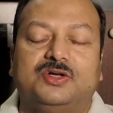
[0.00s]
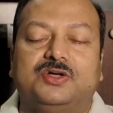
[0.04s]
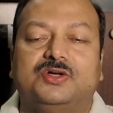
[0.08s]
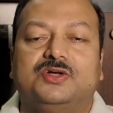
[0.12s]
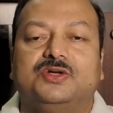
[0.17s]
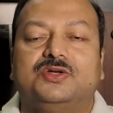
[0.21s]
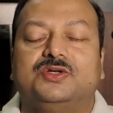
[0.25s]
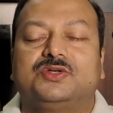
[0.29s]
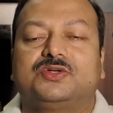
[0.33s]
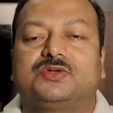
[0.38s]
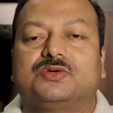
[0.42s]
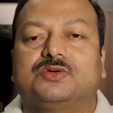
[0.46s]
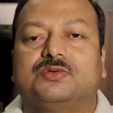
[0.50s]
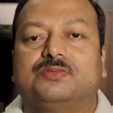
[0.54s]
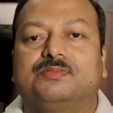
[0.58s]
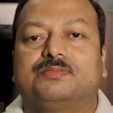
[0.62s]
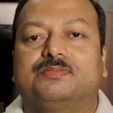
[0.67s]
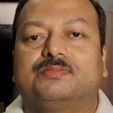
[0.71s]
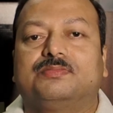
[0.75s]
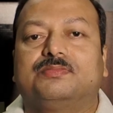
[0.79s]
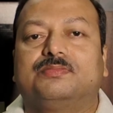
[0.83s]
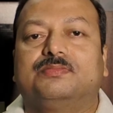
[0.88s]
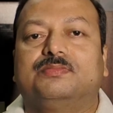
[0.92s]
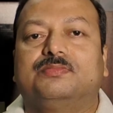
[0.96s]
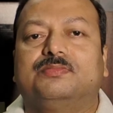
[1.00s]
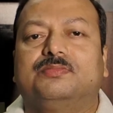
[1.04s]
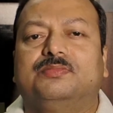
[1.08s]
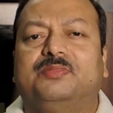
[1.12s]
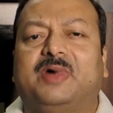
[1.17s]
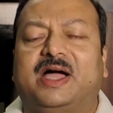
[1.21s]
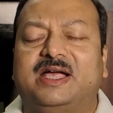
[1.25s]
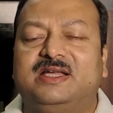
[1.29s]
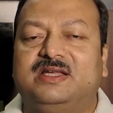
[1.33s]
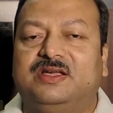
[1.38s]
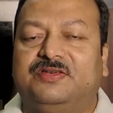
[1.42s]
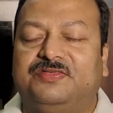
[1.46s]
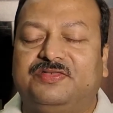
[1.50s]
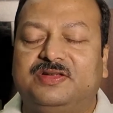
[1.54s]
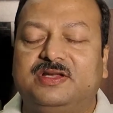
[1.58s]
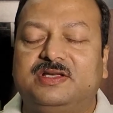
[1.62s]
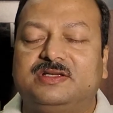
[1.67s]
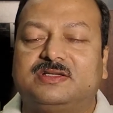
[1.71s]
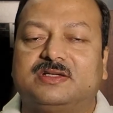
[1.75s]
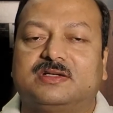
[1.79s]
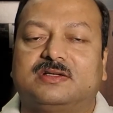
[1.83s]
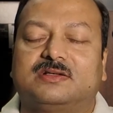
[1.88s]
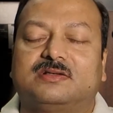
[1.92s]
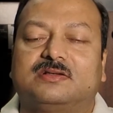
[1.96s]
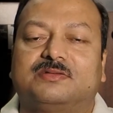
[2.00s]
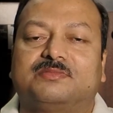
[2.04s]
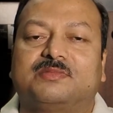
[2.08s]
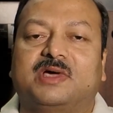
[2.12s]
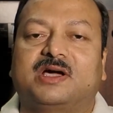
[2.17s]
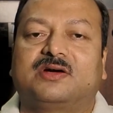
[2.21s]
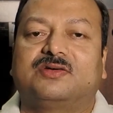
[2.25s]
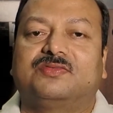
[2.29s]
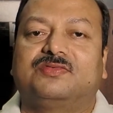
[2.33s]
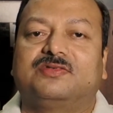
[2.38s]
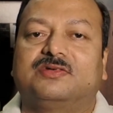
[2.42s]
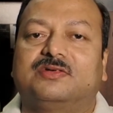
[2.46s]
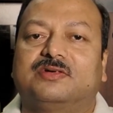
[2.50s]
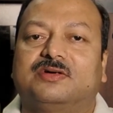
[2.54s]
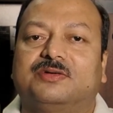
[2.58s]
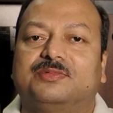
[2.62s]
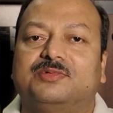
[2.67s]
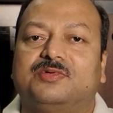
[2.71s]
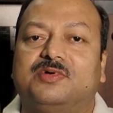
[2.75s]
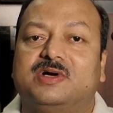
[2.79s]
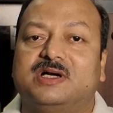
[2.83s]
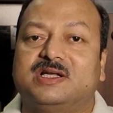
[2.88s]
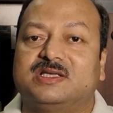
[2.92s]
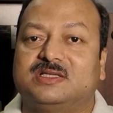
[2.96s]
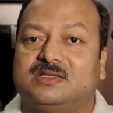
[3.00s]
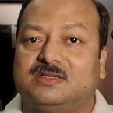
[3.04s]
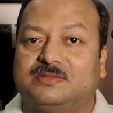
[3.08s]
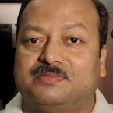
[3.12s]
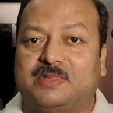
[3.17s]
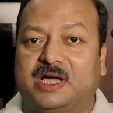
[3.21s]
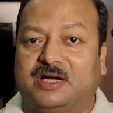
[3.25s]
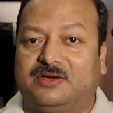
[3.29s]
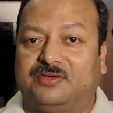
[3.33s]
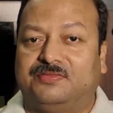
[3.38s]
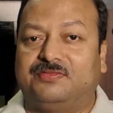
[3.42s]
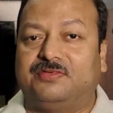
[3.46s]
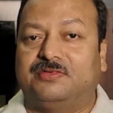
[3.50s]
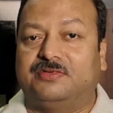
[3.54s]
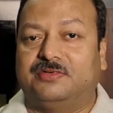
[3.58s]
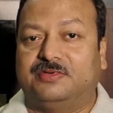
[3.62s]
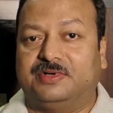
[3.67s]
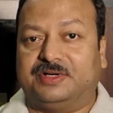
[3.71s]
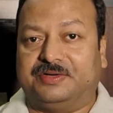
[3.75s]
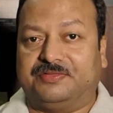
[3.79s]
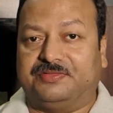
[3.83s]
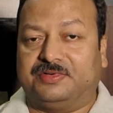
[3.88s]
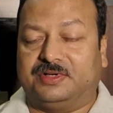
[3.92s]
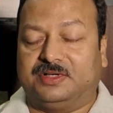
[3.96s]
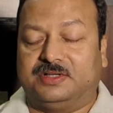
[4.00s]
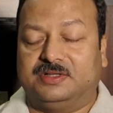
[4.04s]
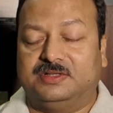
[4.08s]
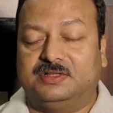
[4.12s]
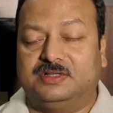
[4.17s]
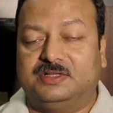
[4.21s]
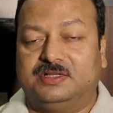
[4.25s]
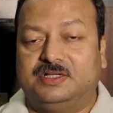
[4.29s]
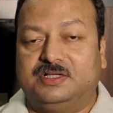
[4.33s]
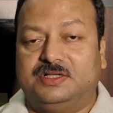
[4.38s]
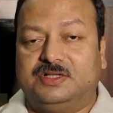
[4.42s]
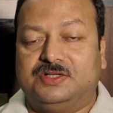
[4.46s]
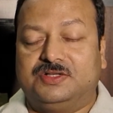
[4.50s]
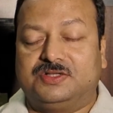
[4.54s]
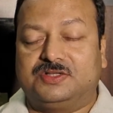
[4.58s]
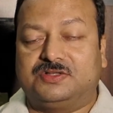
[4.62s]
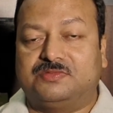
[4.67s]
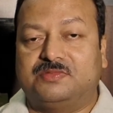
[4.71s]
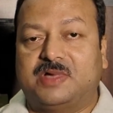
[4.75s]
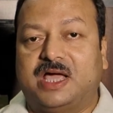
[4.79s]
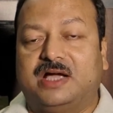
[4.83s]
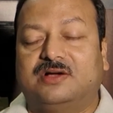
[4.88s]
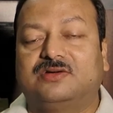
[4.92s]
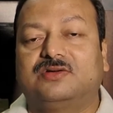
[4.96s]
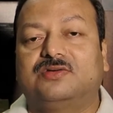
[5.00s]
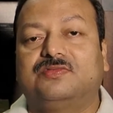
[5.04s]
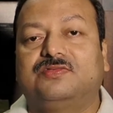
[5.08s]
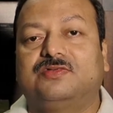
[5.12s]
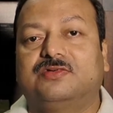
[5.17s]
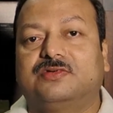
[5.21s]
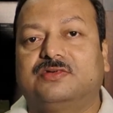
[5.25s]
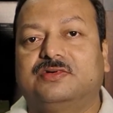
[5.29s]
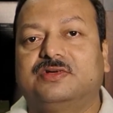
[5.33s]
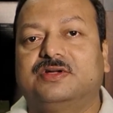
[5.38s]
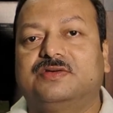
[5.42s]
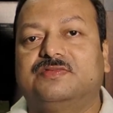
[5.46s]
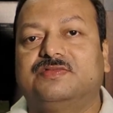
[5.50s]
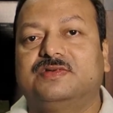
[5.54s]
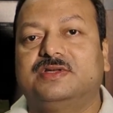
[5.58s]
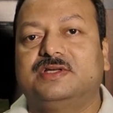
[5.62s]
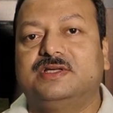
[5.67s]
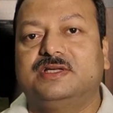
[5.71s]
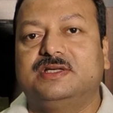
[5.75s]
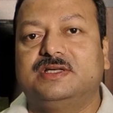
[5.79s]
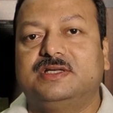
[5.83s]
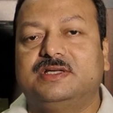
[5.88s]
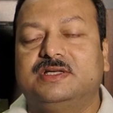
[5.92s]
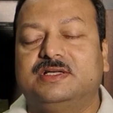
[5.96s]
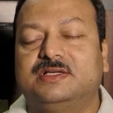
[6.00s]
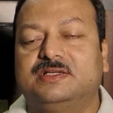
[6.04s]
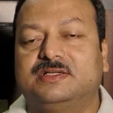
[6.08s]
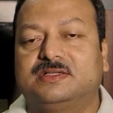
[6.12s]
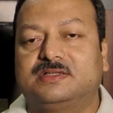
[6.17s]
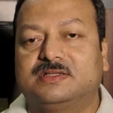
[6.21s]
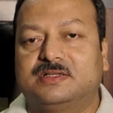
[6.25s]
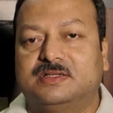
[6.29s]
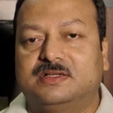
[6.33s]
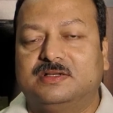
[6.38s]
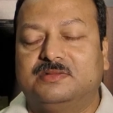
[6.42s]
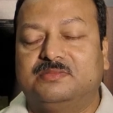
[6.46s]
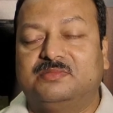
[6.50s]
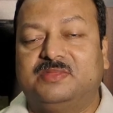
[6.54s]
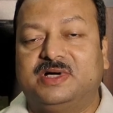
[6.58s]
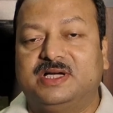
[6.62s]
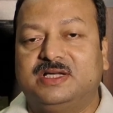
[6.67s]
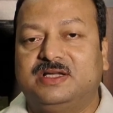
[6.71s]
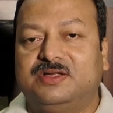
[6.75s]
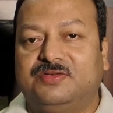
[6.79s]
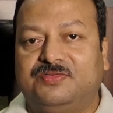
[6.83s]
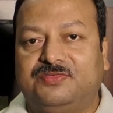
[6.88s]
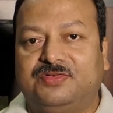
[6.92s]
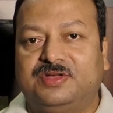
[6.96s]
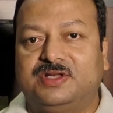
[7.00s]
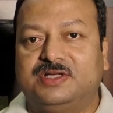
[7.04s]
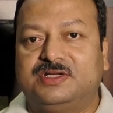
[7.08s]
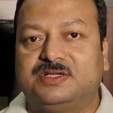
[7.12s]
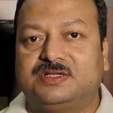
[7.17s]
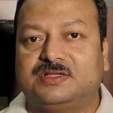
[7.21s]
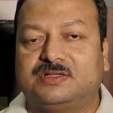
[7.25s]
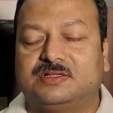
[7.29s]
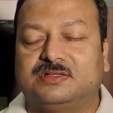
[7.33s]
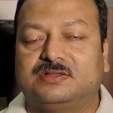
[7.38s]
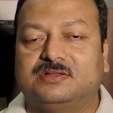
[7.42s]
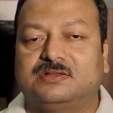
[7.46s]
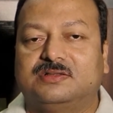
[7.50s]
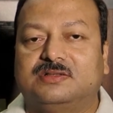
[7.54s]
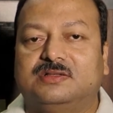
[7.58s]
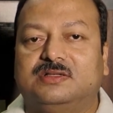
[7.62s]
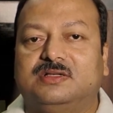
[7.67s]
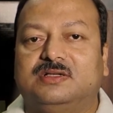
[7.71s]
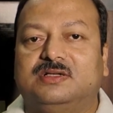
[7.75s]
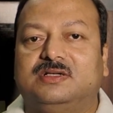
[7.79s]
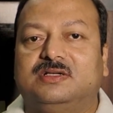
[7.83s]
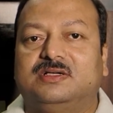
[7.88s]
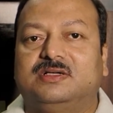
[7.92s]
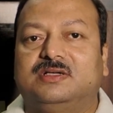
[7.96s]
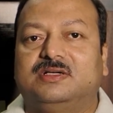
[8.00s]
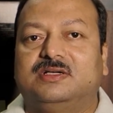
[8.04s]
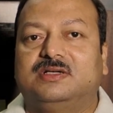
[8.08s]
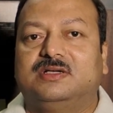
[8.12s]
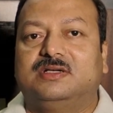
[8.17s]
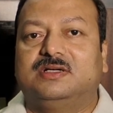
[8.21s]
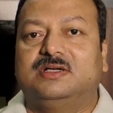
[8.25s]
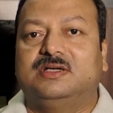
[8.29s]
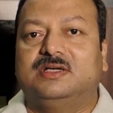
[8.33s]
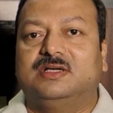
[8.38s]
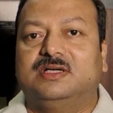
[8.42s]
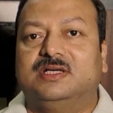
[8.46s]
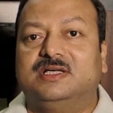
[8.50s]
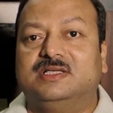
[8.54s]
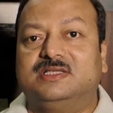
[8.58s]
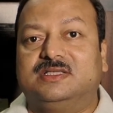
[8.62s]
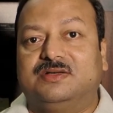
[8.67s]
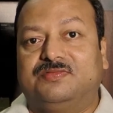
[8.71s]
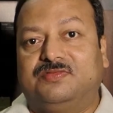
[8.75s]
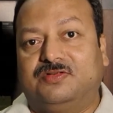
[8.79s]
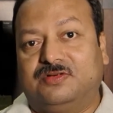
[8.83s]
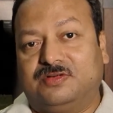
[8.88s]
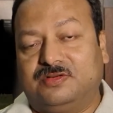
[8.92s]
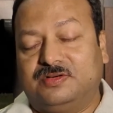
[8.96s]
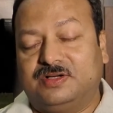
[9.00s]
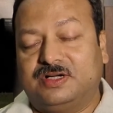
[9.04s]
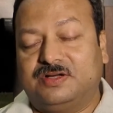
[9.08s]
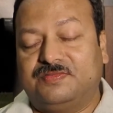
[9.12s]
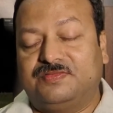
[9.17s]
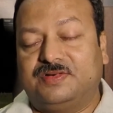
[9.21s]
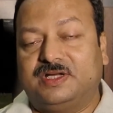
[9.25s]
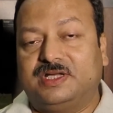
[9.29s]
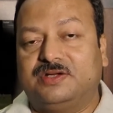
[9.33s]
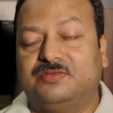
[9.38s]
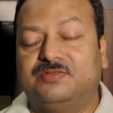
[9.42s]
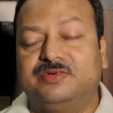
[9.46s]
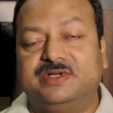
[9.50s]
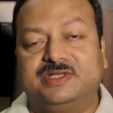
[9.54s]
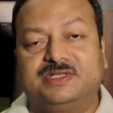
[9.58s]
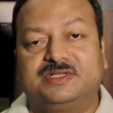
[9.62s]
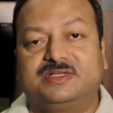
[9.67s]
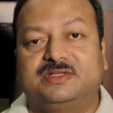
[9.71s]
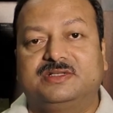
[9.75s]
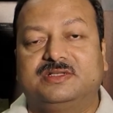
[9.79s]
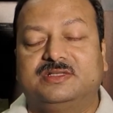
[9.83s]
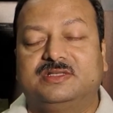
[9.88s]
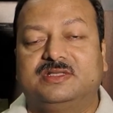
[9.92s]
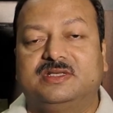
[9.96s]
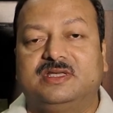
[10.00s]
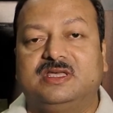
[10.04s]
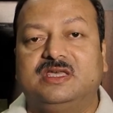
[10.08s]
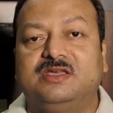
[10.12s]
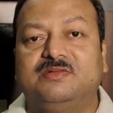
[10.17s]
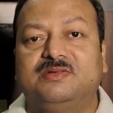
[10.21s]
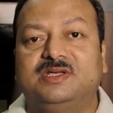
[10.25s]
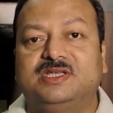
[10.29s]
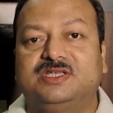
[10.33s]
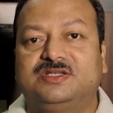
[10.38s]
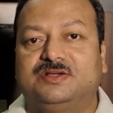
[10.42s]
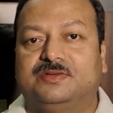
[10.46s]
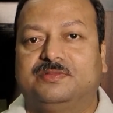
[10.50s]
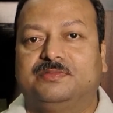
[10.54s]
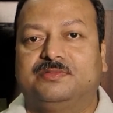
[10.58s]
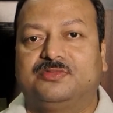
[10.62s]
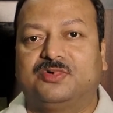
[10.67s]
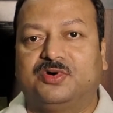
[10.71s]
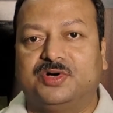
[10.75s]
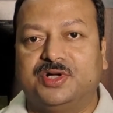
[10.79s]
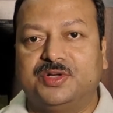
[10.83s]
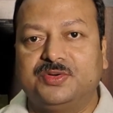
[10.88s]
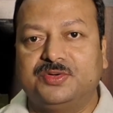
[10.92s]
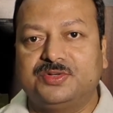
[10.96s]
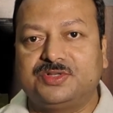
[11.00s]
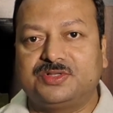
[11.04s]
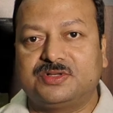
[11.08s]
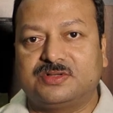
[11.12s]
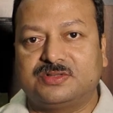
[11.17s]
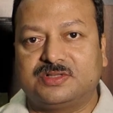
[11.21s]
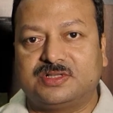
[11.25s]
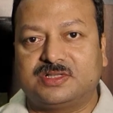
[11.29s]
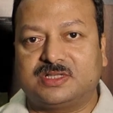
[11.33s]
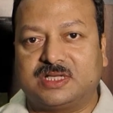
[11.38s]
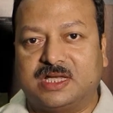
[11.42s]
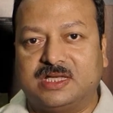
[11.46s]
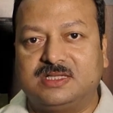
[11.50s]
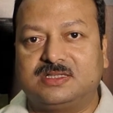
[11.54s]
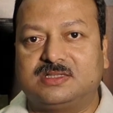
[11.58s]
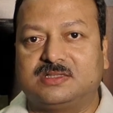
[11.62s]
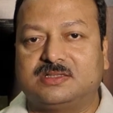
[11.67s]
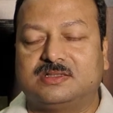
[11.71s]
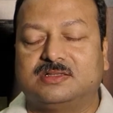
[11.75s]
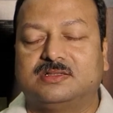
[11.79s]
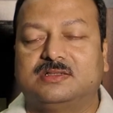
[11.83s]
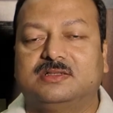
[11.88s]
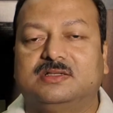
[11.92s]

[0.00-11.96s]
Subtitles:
So by definition, macro photography, what is macro photography? So macro photography is, by definition, is the photography in which the image produced on the sensor